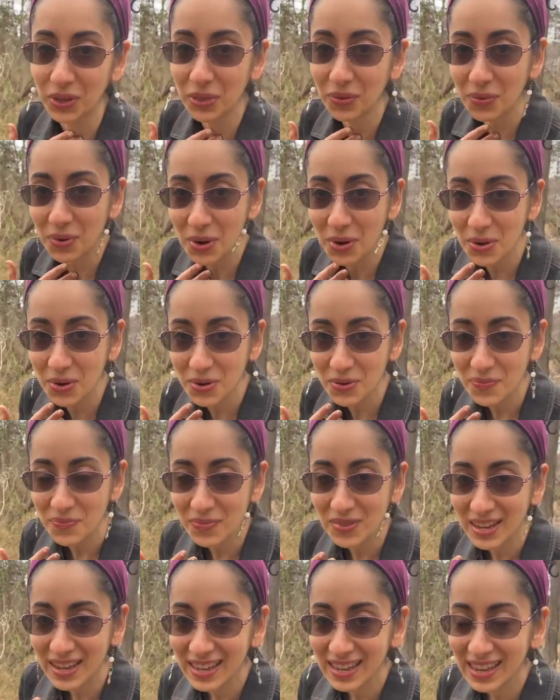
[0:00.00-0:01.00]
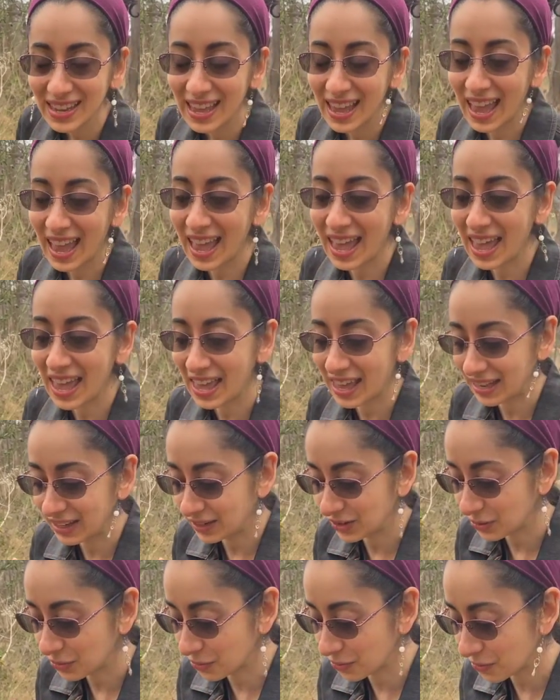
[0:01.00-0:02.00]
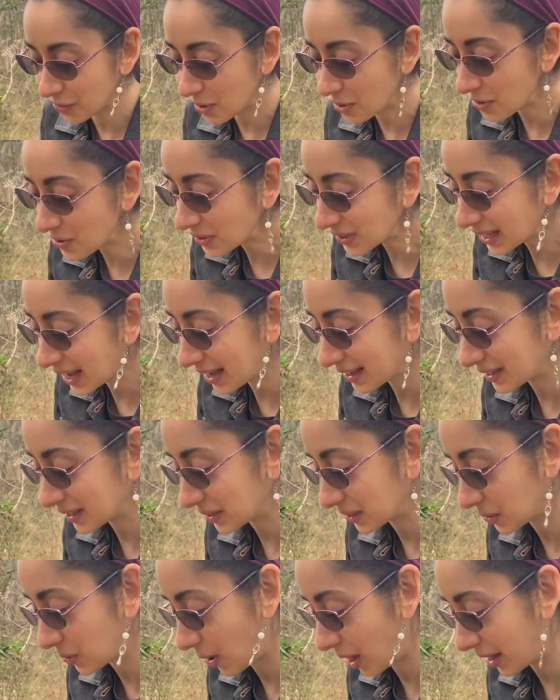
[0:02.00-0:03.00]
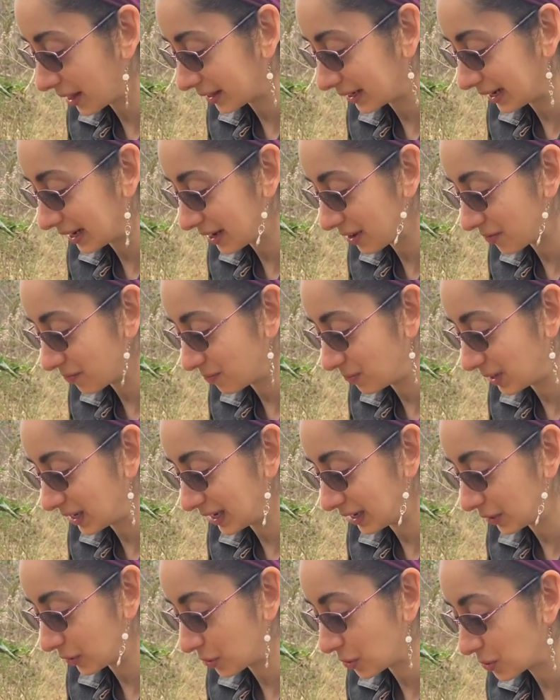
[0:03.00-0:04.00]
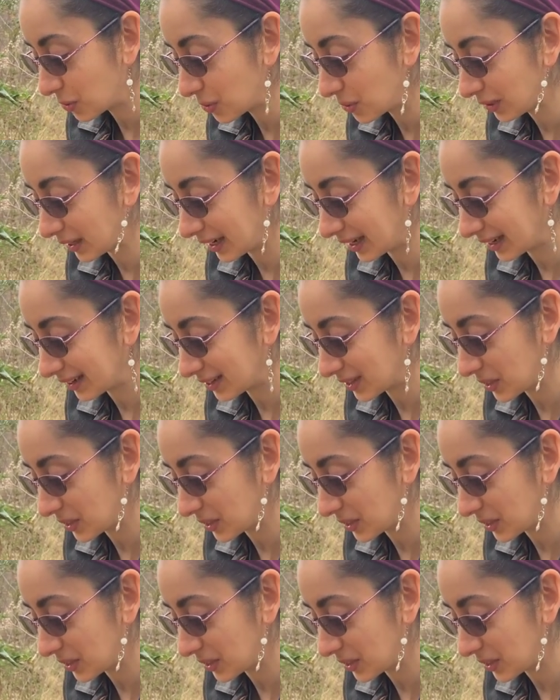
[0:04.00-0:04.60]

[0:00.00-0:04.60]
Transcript: throat. And rose has this quality of being cooling.